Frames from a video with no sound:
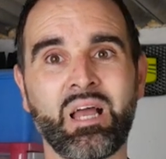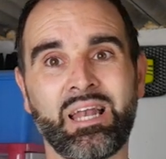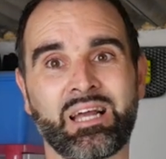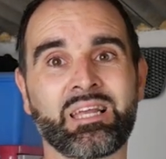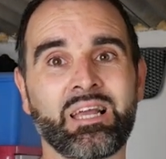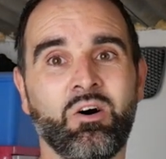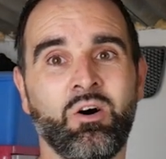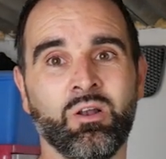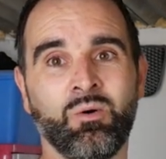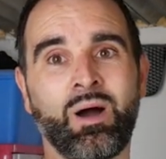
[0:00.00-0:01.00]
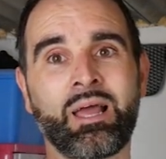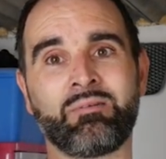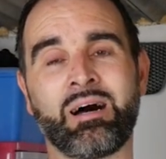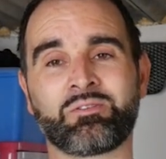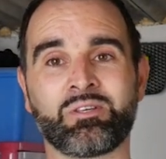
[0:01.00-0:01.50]
and I can get all the way
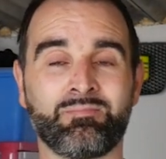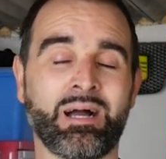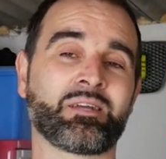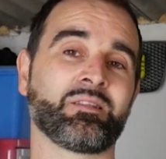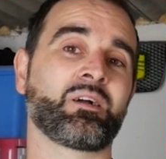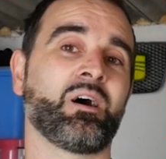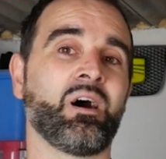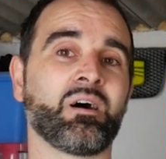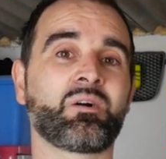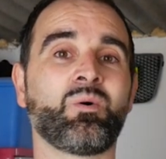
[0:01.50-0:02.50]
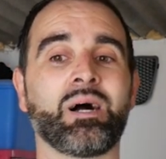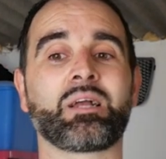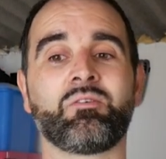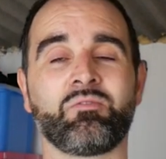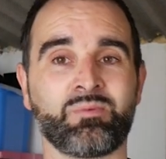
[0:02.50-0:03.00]
around to the back of the car
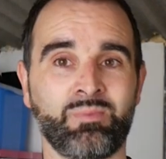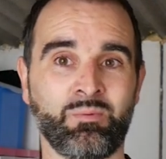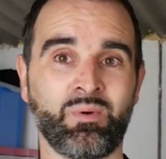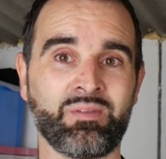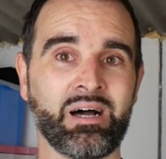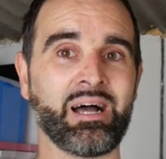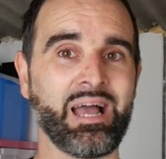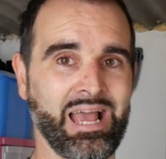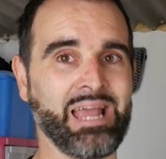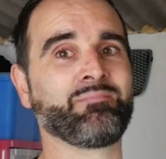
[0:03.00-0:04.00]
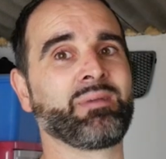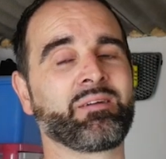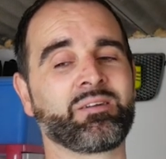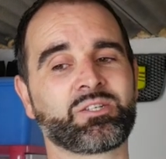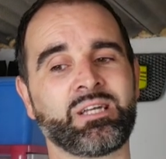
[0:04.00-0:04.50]
quite comfortably with that 8
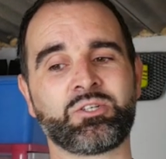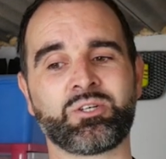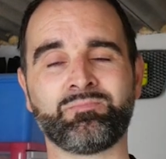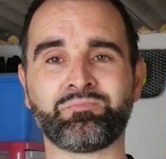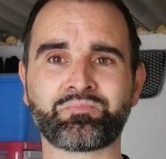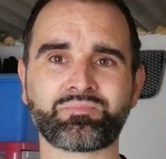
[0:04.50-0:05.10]
meter extension.